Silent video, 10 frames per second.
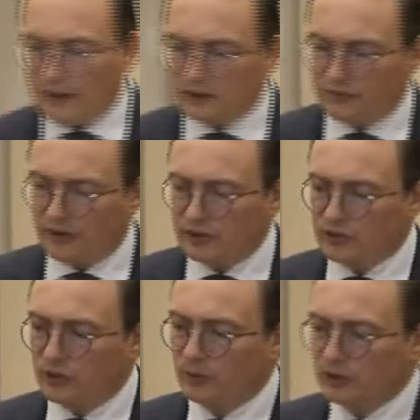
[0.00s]
that's very
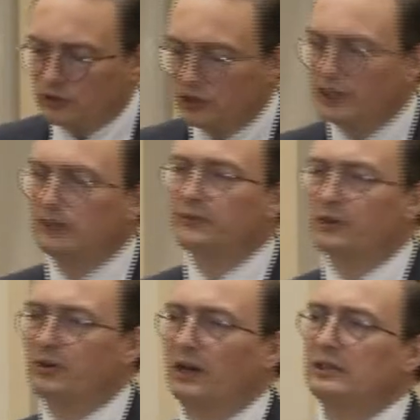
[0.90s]
true. When zeal for
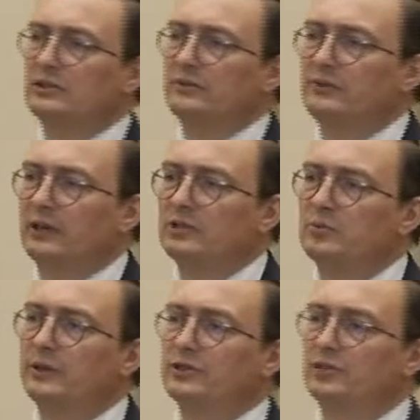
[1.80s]
Christ and for his
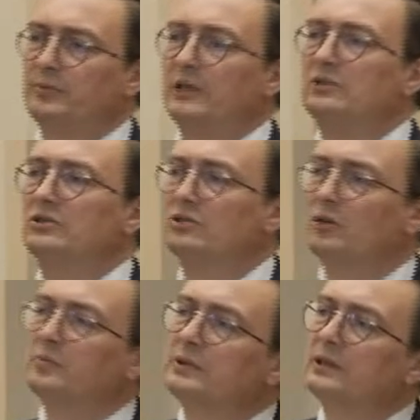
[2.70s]
worship eats us
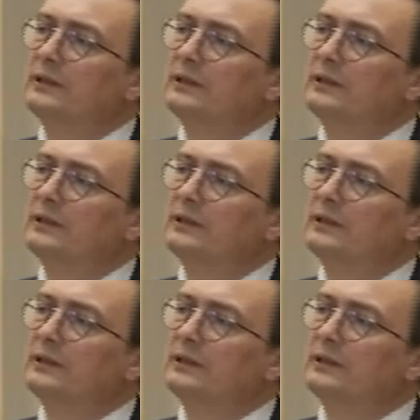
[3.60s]
up,